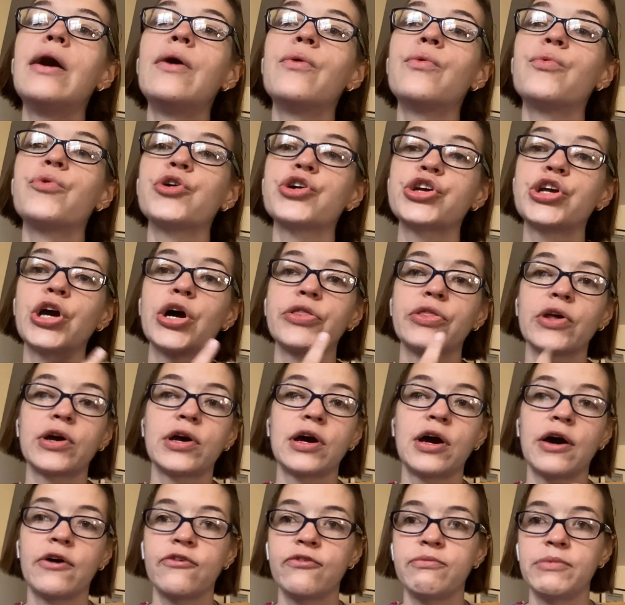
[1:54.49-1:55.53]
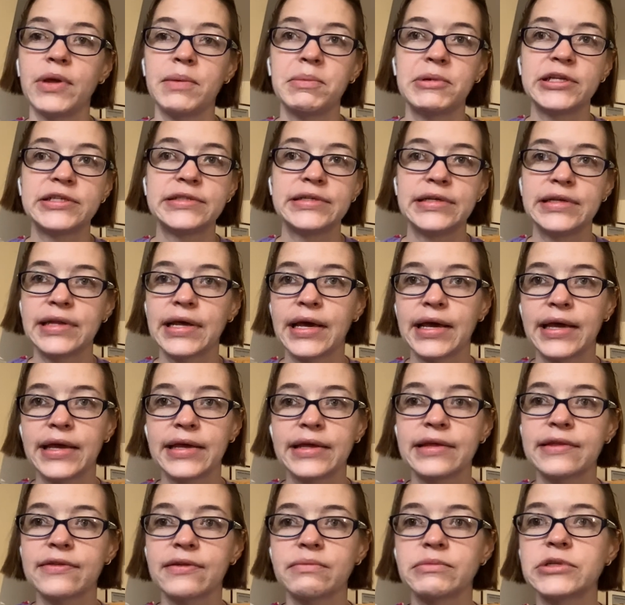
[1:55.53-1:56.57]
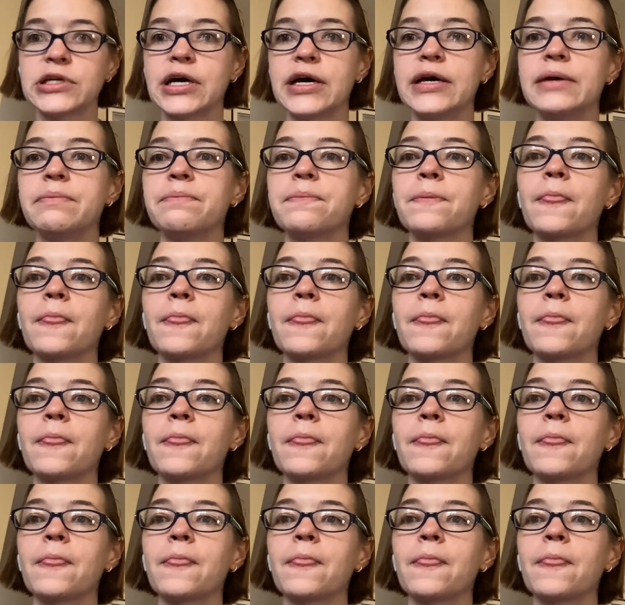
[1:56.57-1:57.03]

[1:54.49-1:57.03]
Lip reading: working on the cuff maybe today sometime.